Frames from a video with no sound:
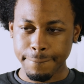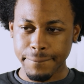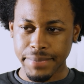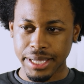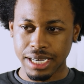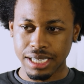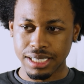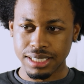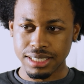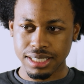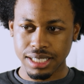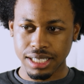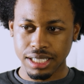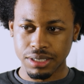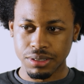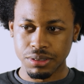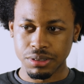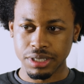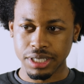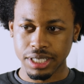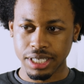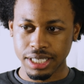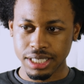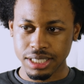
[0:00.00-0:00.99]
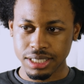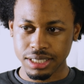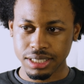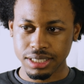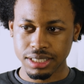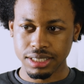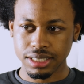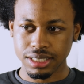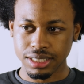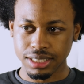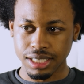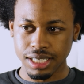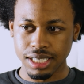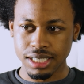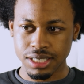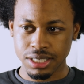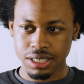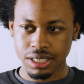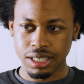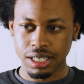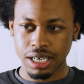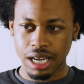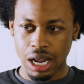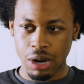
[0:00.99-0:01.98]
And I was like, okay, that's that's
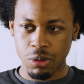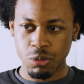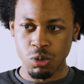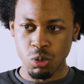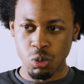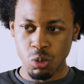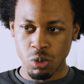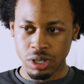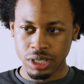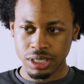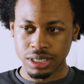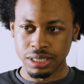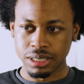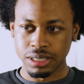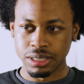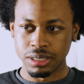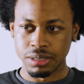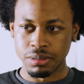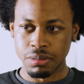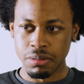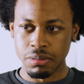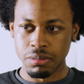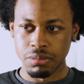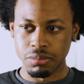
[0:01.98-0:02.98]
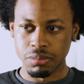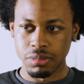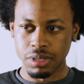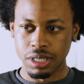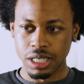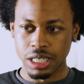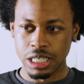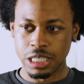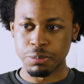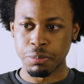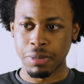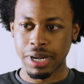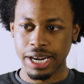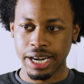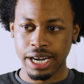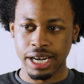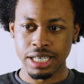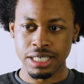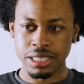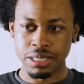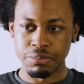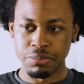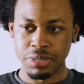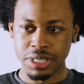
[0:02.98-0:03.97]
something I would want to
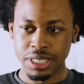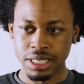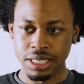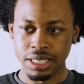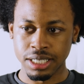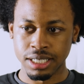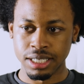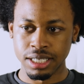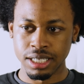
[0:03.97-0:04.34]
aspire to be